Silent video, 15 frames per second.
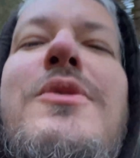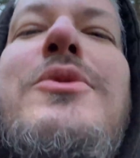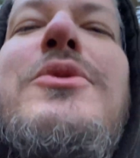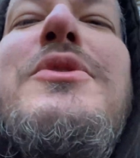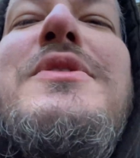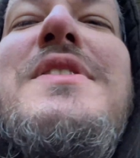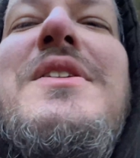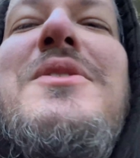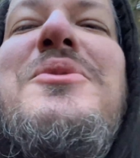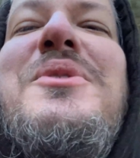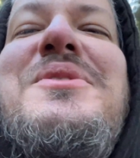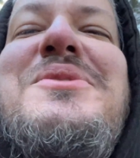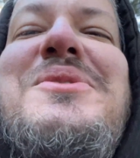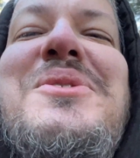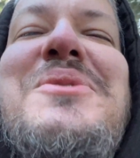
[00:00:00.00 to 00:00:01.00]
your
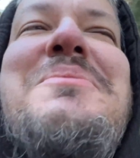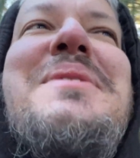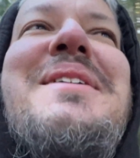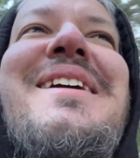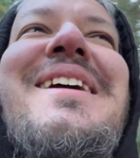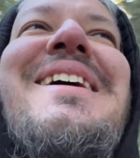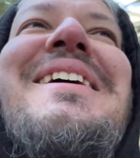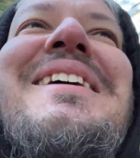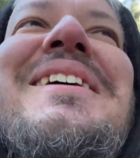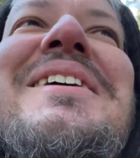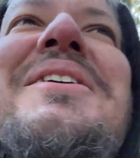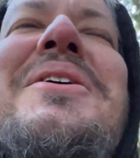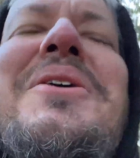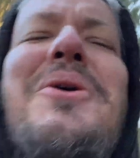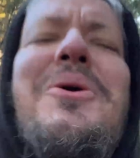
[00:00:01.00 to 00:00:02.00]
secrets to me.
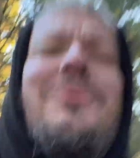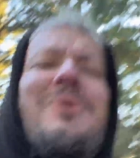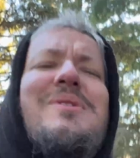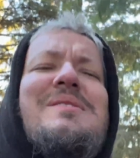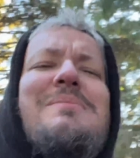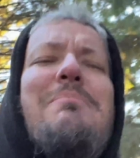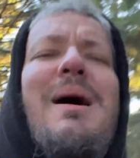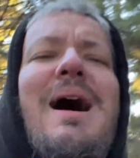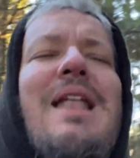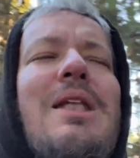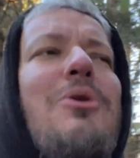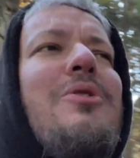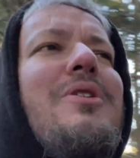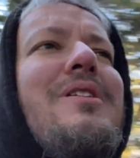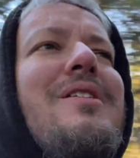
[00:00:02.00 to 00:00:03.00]
What's
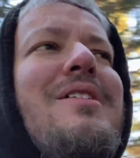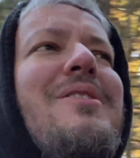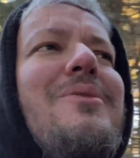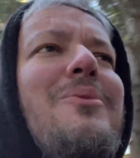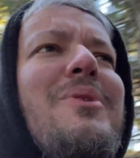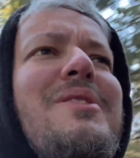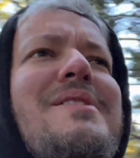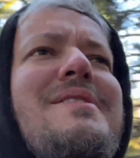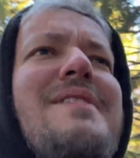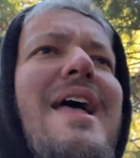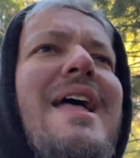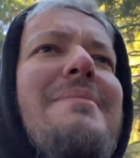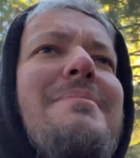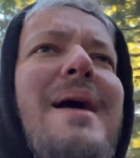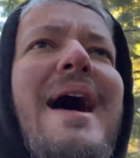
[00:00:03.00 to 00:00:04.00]
malloc? What does
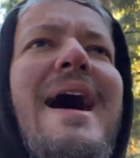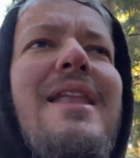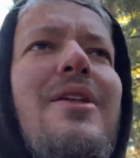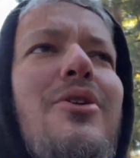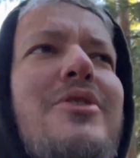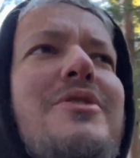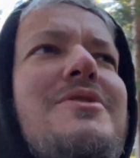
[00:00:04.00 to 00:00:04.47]
M. malloc